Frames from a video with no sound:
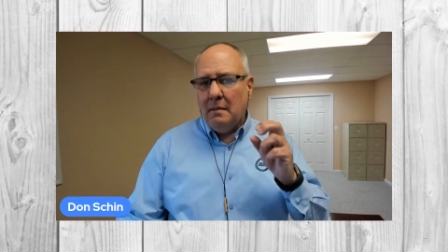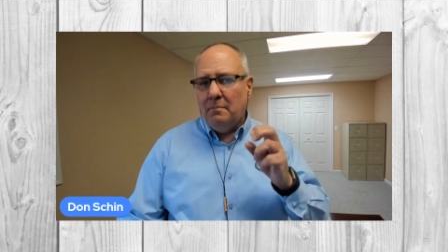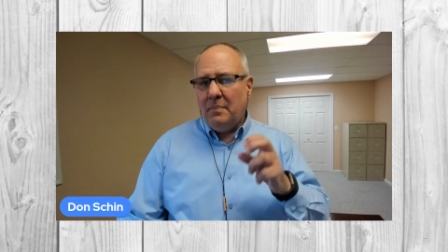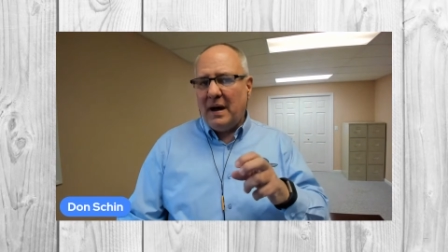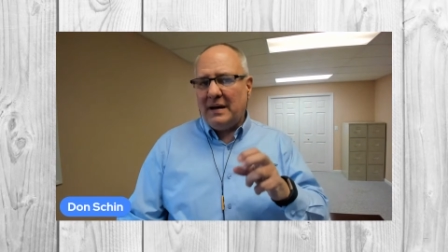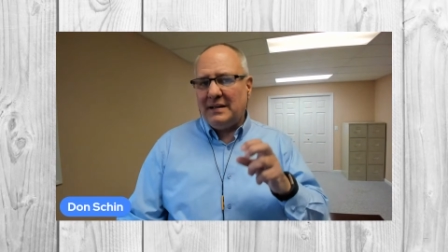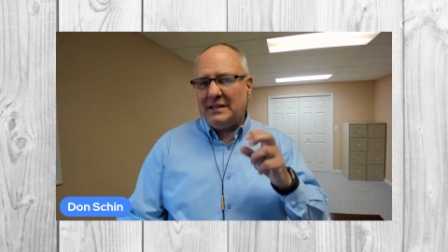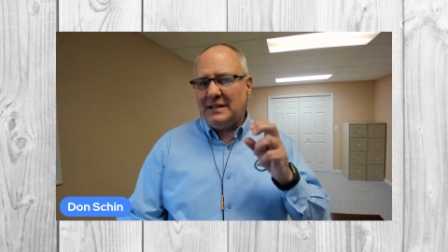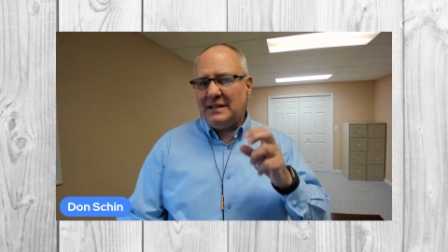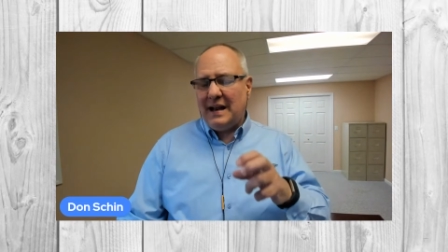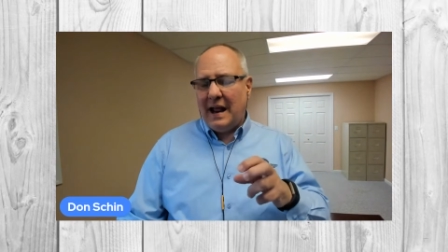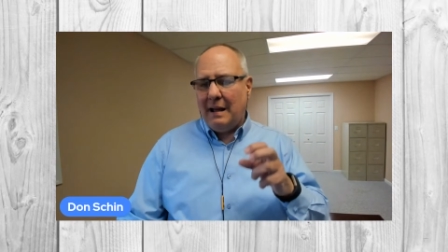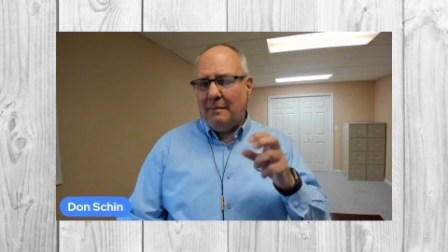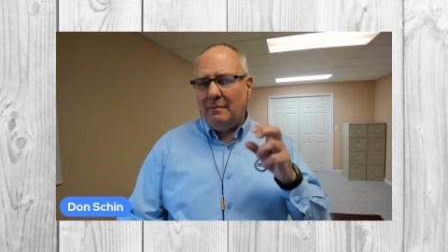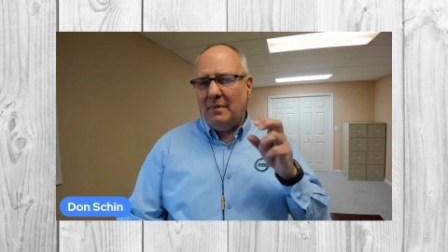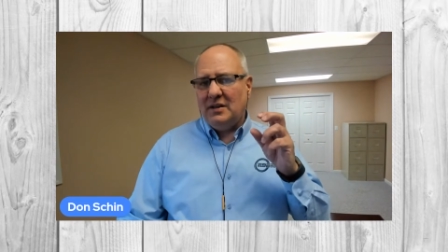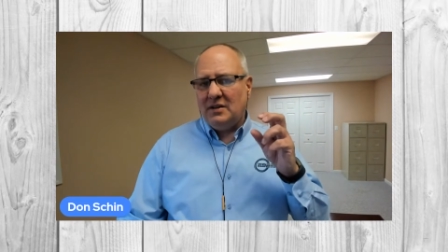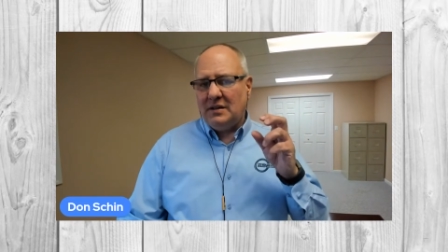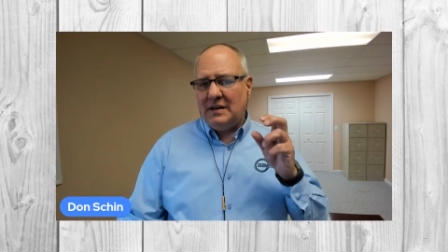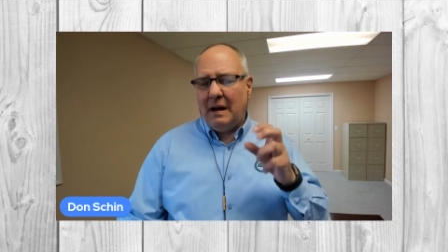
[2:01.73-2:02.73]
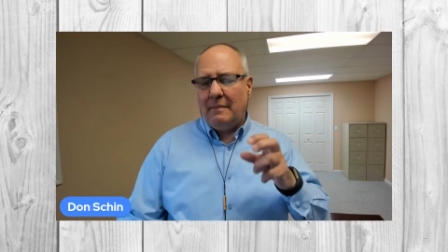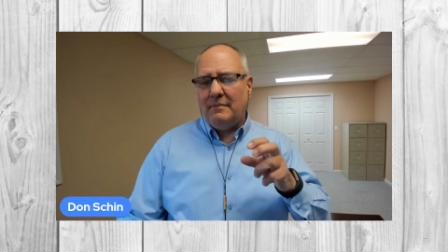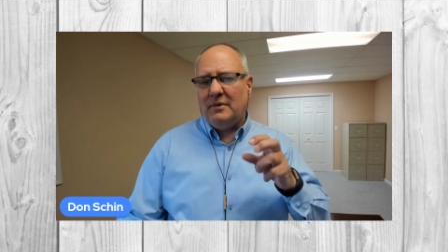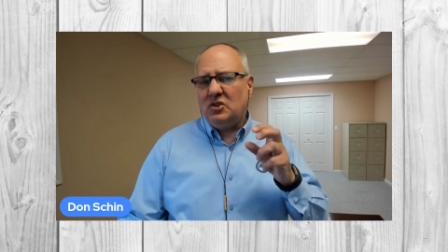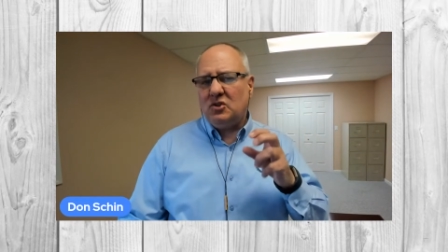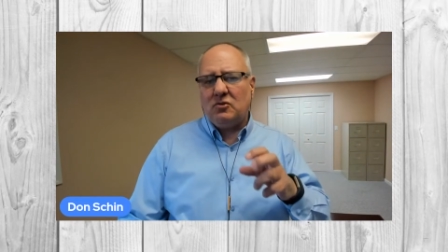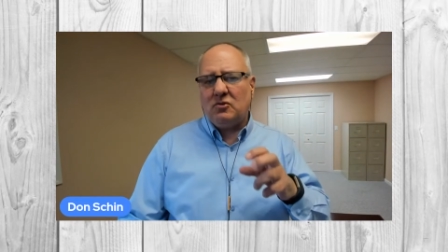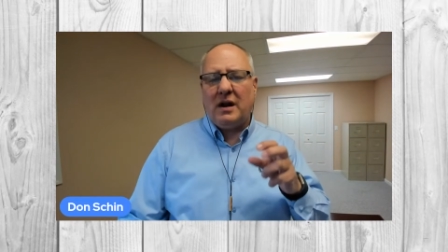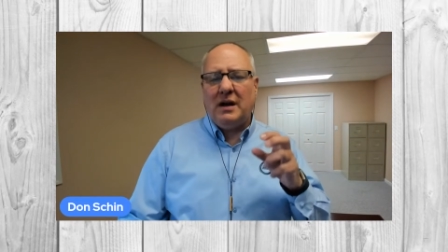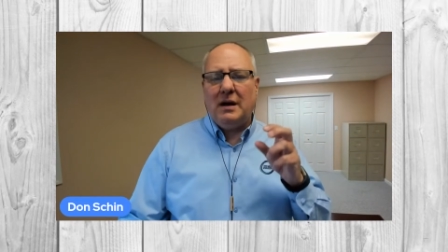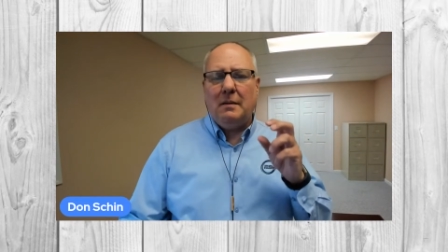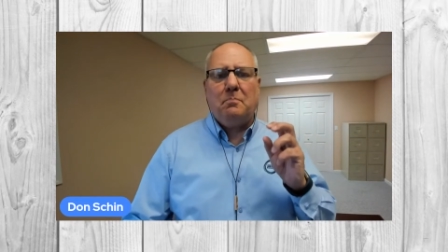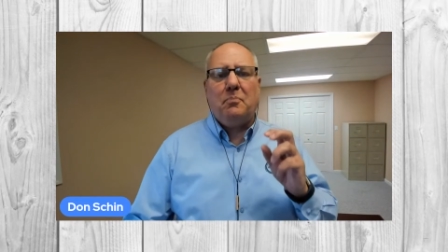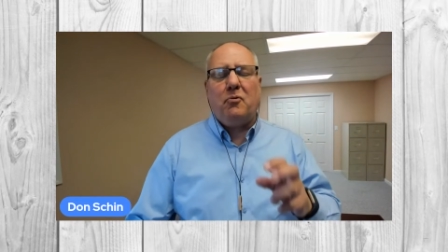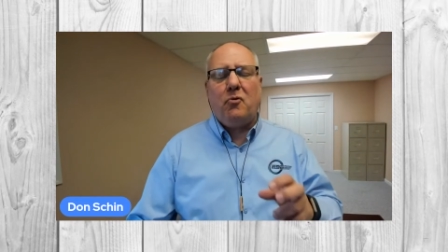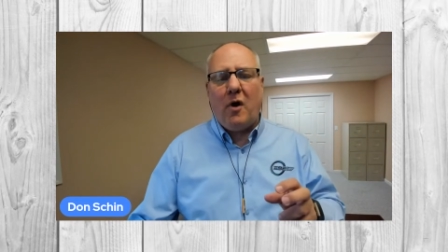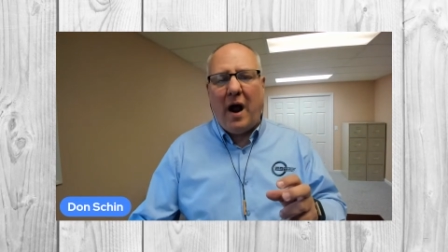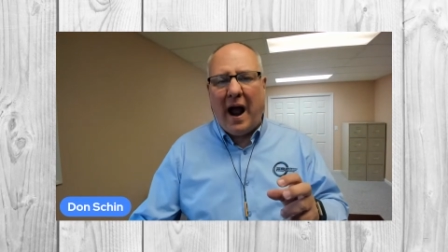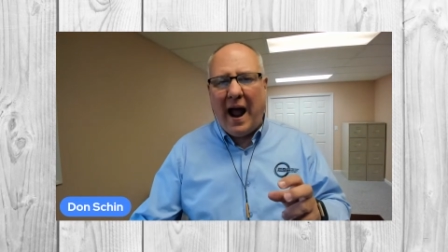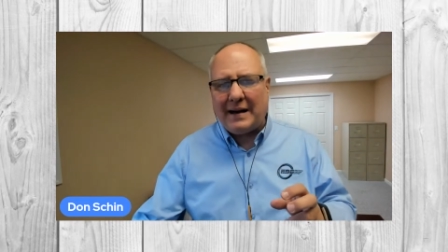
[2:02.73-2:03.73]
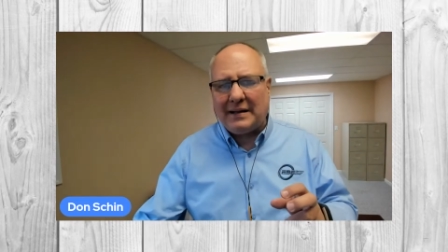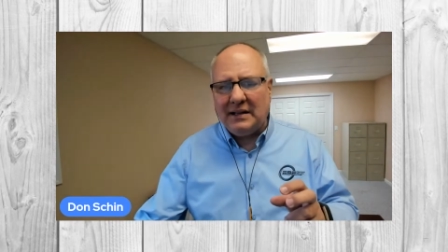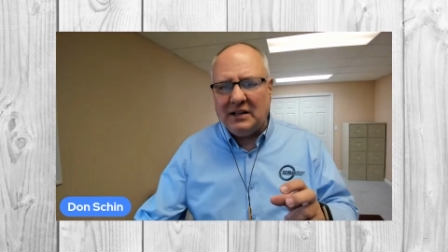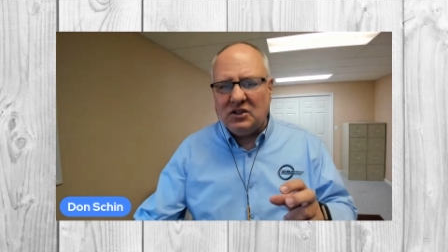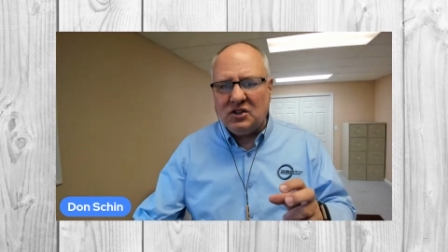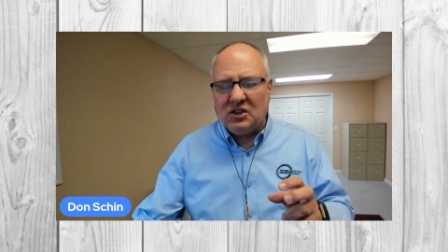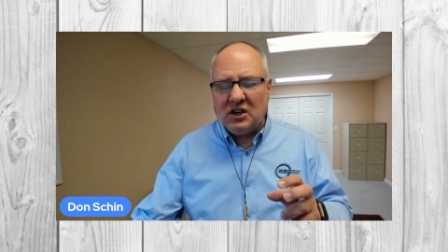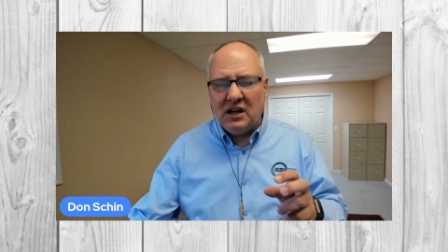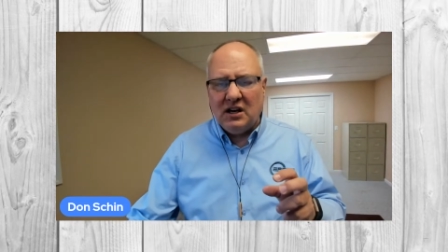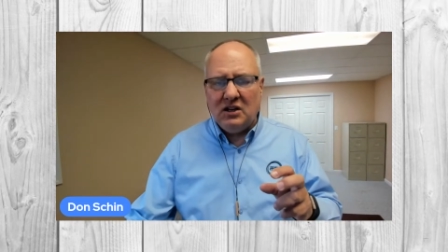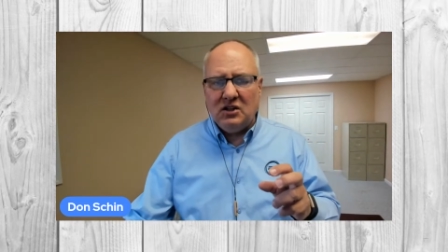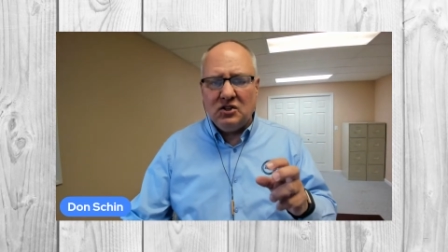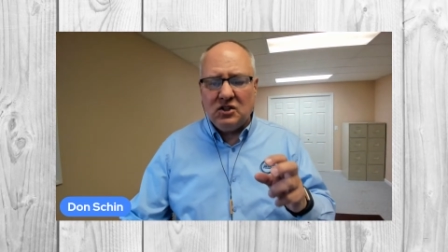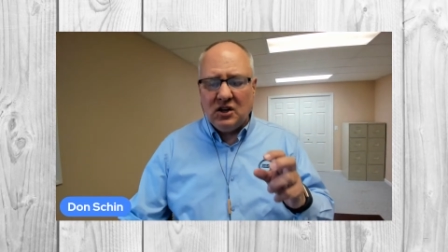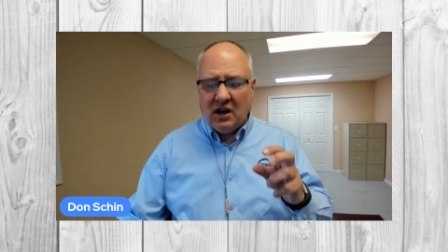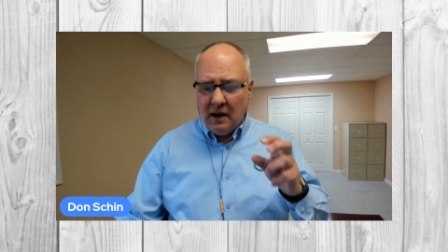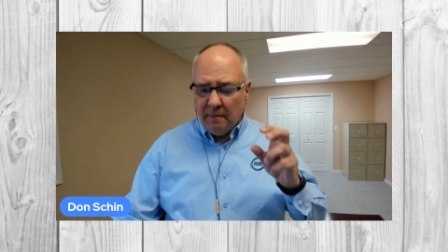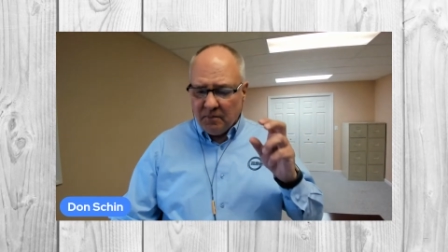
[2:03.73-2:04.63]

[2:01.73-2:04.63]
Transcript: best demonstrated practices